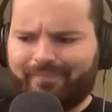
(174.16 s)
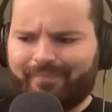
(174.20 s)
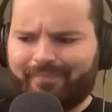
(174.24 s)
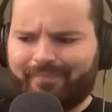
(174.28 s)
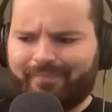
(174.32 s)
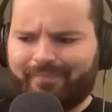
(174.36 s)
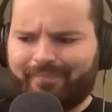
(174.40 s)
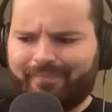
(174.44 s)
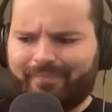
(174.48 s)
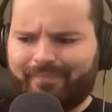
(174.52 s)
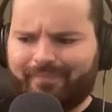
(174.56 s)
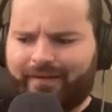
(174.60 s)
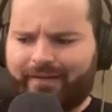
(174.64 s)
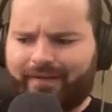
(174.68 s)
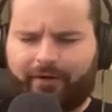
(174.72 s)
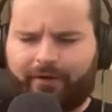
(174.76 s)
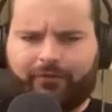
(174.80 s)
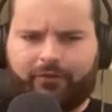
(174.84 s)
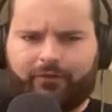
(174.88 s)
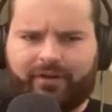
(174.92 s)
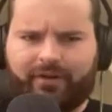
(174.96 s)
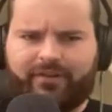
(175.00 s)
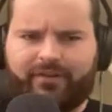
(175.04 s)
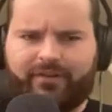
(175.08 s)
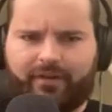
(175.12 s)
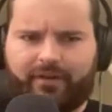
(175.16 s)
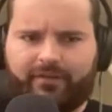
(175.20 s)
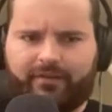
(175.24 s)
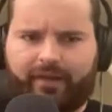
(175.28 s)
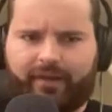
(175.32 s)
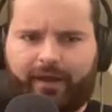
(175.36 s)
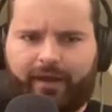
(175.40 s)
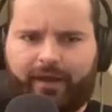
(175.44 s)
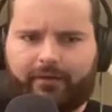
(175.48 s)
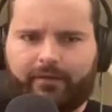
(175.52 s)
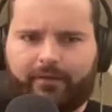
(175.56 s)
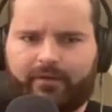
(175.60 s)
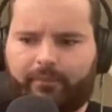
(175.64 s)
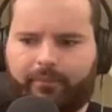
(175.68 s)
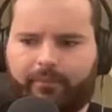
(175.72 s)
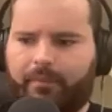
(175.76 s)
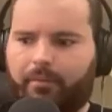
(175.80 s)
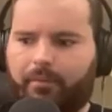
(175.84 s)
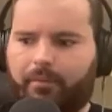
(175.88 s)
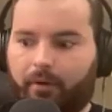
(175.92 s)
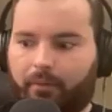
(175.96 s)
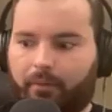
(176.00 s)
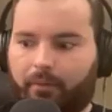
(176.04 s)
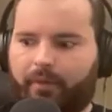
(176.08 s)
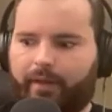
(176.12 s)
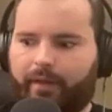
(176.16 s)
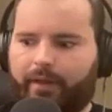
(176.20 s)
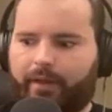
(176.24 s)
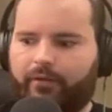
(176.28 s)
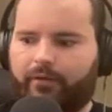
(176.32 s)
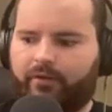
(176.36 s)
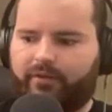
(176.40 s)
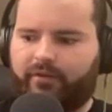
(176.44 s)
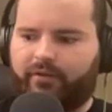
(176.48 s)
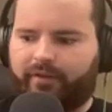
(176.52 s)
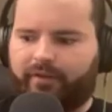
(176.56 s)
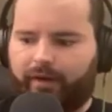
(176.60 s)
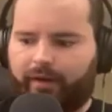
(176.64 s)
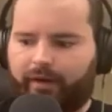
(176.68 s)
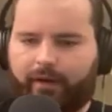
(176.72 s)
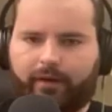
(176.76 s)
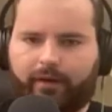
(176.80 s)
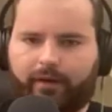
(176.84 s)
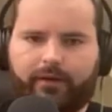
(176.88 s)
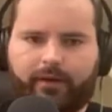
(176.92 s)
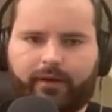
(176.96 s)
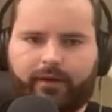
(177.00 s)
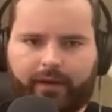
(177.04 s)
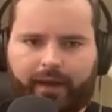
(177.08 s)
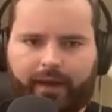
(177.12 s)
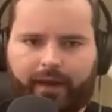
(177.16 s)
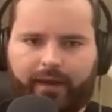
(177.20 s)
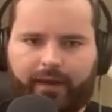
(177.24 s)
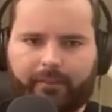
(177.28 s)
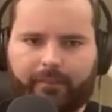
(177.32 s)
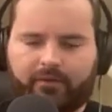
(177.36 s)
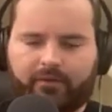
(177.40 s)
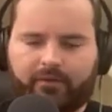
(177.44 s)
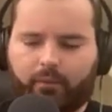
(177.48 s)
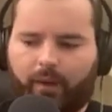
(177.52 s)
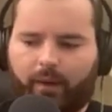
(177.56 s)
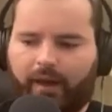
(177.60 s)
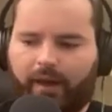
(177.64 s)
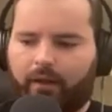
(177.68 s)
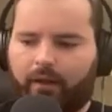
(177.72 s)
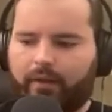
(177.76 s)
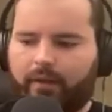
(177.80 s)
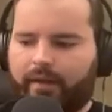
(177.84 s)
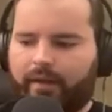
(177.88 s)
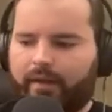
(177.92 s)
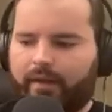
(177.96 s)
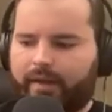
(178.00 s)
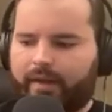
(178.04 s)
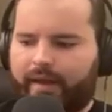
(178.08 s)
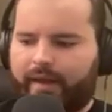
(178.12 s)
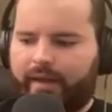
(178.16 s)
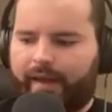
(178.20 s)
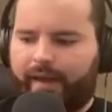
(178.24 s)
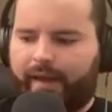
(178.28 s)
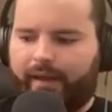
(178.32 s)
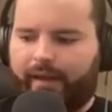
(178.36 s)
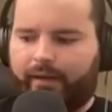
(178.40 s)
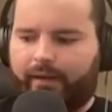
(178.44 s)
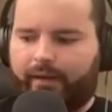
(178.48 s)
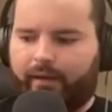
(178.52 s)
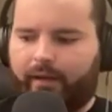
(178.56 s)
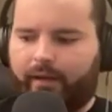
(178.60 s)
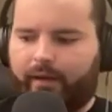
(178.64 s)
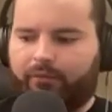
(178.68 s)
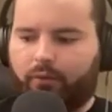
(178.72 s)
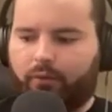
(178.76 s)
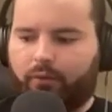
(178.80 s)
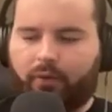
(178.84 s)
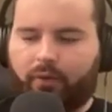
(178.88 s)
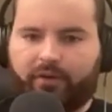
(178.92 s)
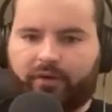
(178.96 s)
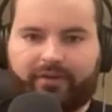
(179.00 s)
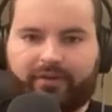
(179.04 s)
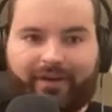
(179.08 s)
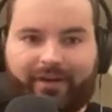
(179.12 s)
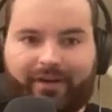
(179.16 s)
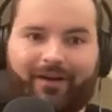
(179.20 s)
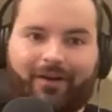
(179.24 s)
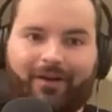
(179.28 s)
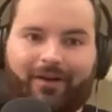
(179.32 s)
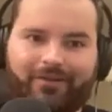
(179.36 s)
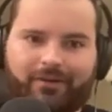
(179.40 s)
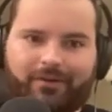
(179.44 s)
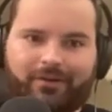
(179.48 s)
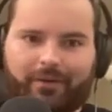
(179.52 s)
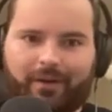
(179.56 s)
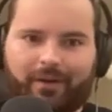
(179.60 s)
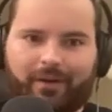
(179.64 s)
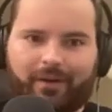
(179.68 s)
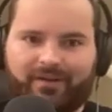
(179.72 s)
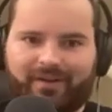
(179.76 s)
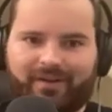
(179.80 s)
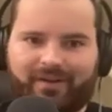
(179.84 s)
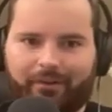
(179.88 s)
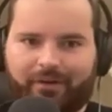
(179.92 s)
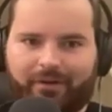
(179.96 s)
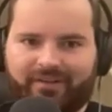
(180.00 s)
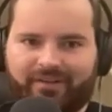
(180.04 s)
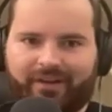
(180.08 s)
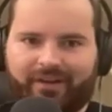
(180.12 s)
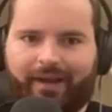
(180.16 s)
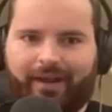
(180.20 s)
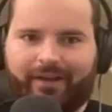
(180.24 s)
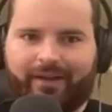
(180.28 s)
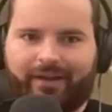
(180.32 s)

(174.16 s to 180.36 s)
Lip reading: characteristics that some people are really interested in, and I am as well. And of course, it also comes down to size